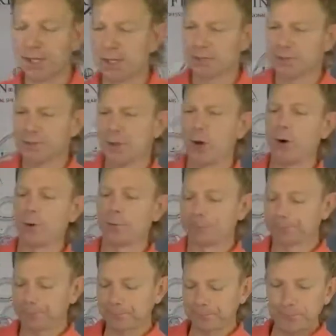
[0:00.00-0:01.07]
So
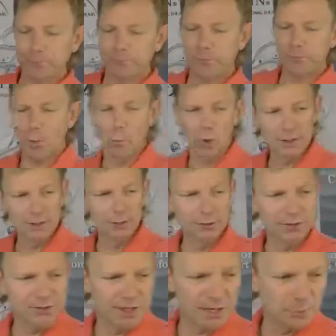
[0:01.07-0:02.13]
what you'll
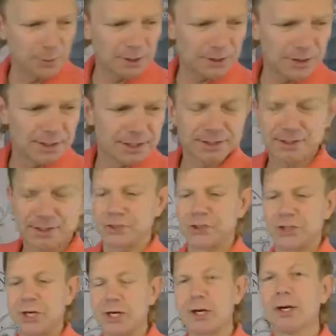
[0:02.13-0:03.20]
see with this
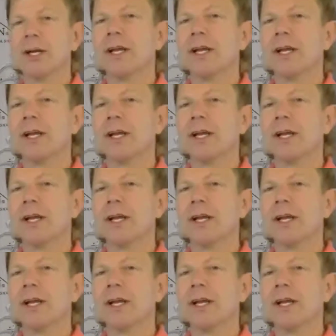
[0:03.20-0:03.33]
shear,